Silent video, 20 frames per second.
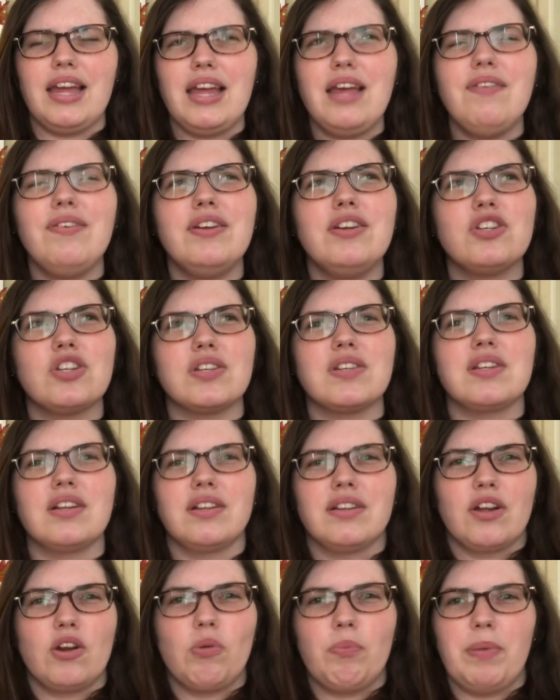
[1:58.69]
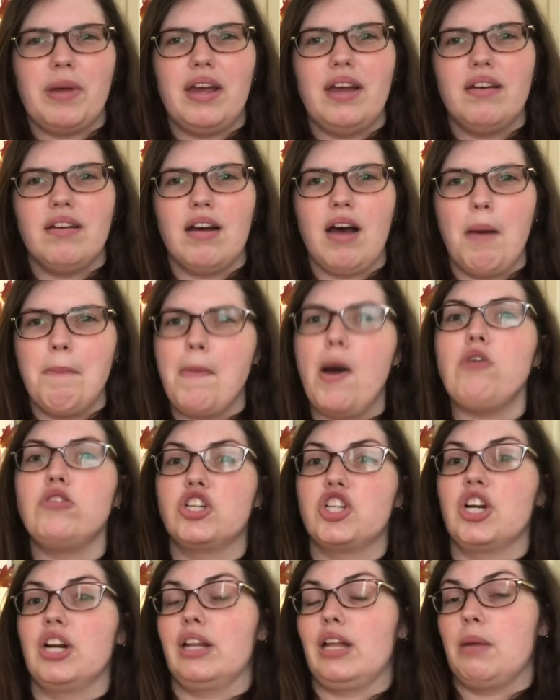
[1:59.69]
even just a little bit
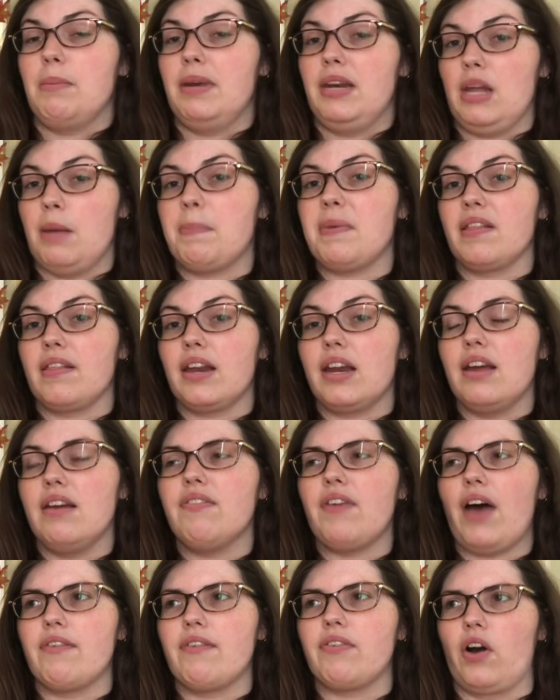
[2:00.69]
emotionally manipulative.